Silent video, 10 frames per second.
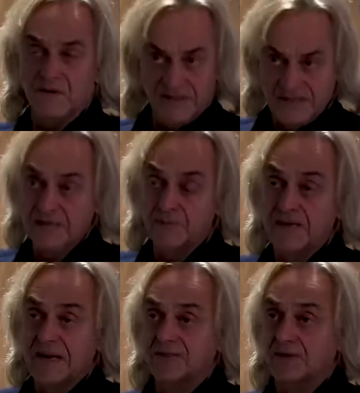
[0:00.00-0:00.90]
single
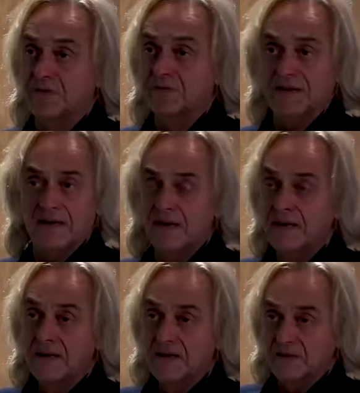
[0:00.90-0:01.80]
Picasso of a figure.
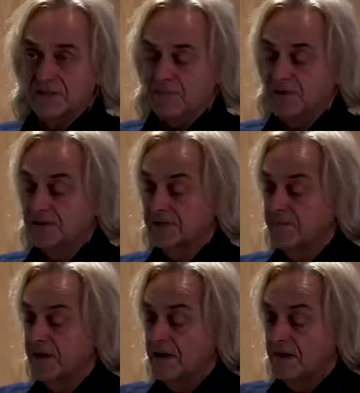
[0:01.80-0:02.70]
It was a print.
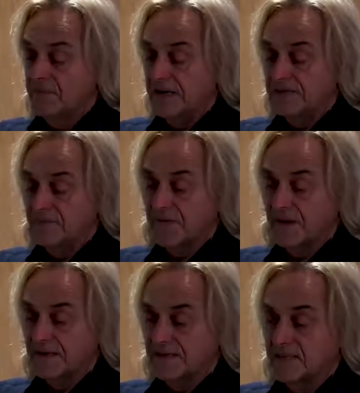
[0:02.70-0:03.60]
But
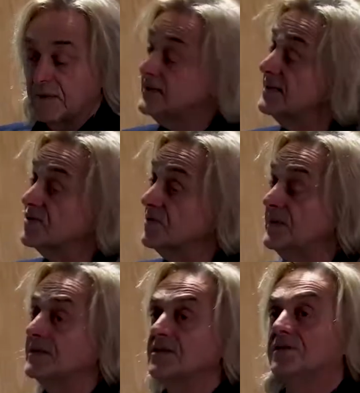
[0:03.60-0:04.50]
despite his
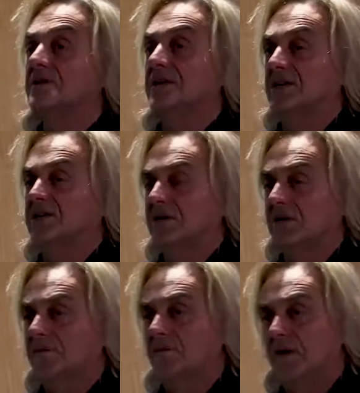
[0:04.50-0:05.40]
tremendous knowledge
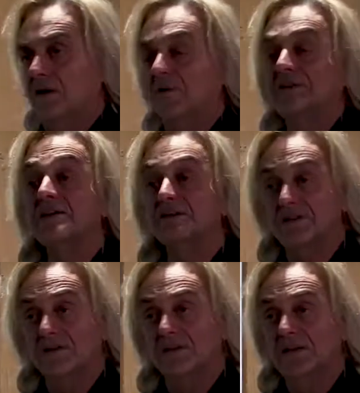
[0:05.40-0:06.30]
of what he
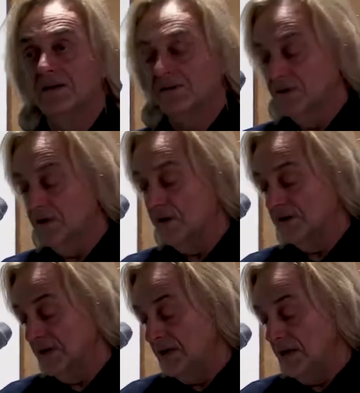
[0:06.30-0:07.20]
considered to be good
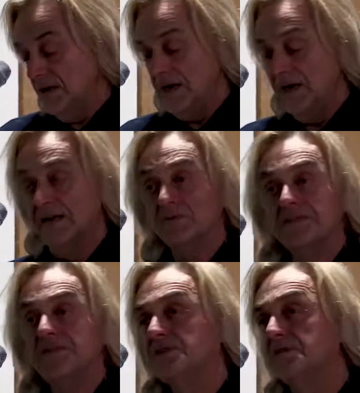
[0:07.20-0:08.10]
art, it was
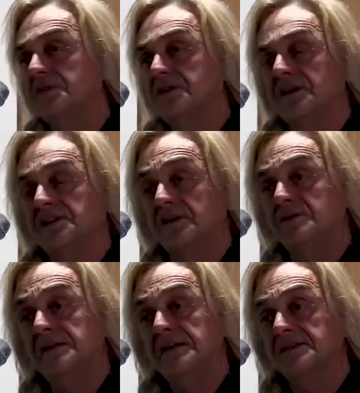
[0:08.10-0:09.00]
never to feather his
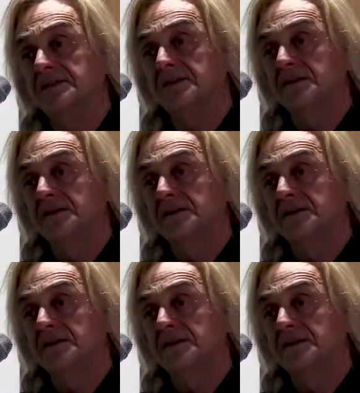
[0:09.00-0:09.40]
own nest.